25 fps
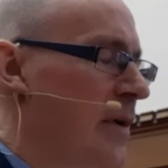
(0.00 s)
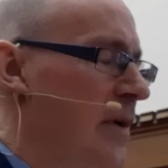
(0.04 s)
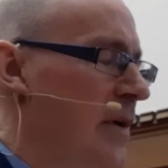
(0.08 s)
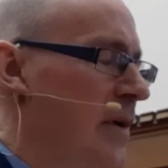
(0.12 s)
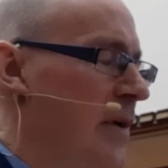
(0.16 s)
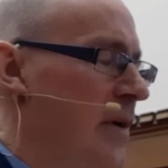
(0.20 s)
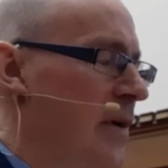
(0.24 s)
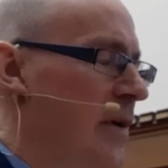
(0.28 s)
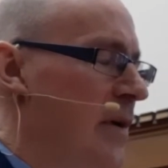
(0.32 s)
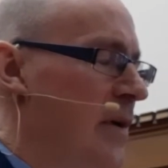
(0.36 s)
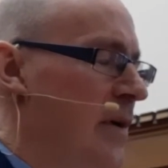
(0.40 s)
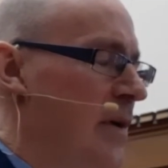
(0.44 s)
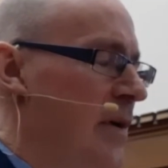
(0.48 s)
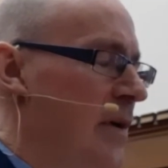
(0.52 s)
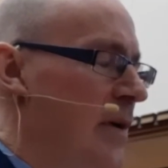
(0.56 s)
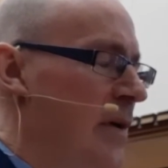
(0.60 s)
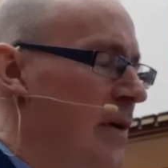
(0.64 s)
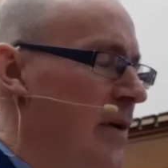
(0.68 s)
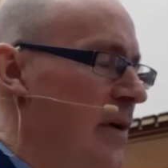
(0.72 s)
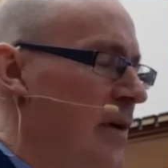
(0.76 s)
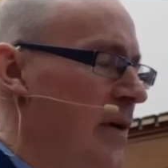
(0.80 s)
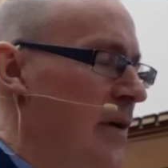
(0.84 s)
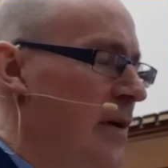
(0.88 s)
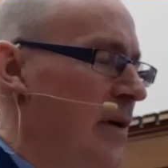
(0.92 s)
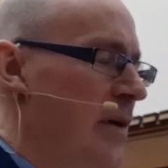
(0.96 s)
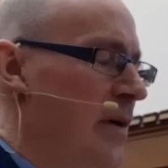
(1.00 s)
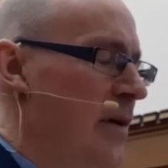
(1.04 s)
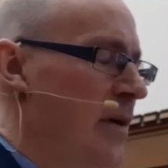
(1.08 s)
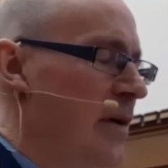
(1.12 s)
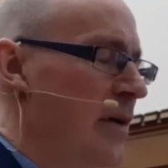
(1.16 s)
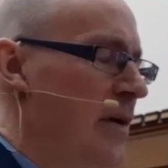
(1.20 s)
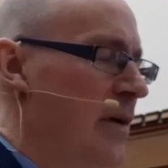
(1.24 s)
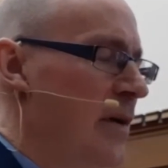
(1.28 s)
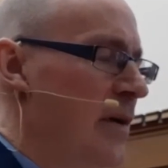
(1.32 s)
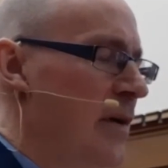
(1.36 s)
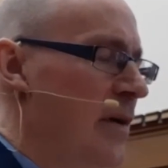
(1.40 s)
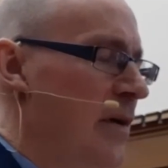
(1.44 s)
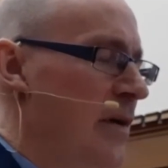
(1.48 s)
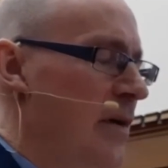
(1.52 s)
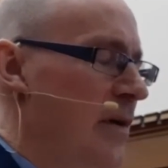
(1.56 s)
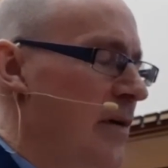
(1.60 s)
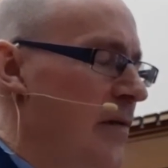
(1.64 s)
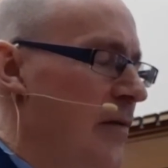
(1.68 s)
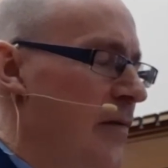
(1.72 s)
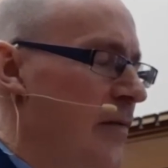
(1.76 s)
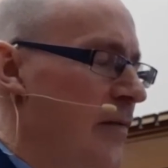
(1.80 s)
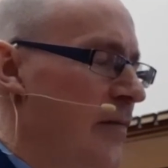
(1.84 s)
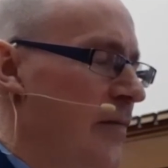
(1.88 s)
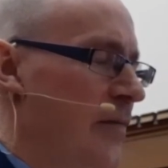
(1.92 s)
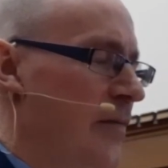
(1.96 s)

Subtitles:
Nothing is said.